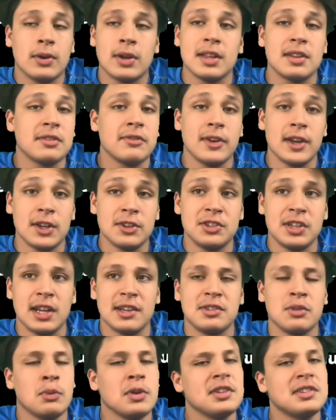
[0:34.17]
Okay, there's a very good
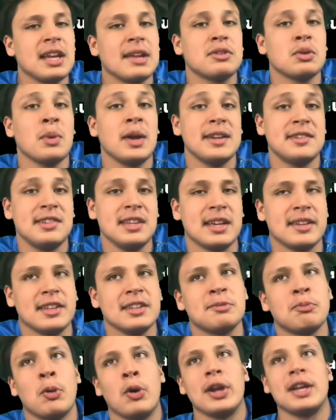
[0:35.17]
chance. And we'll just have to wait and see. At
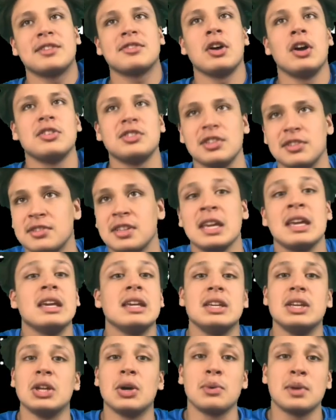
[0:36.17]
this point, it's all just,
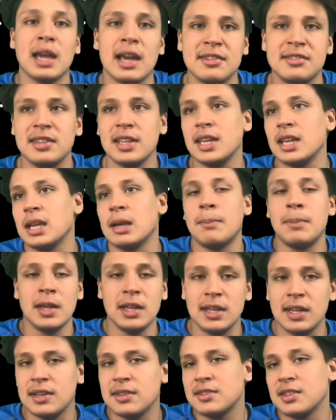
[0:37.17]
you know, guessing and
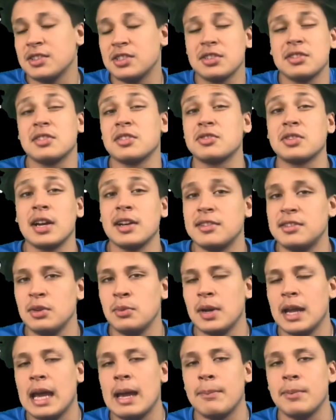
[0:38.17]
opinions and just to try to see
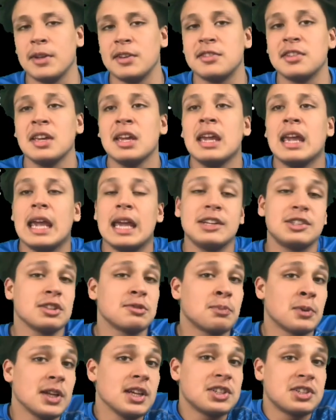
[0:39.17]
what happens and
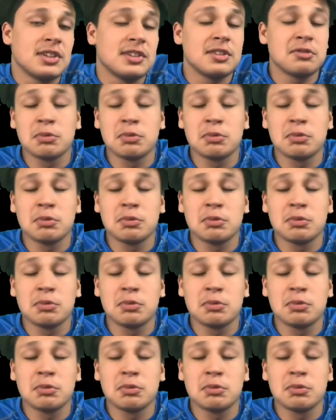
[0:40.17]
just predictions.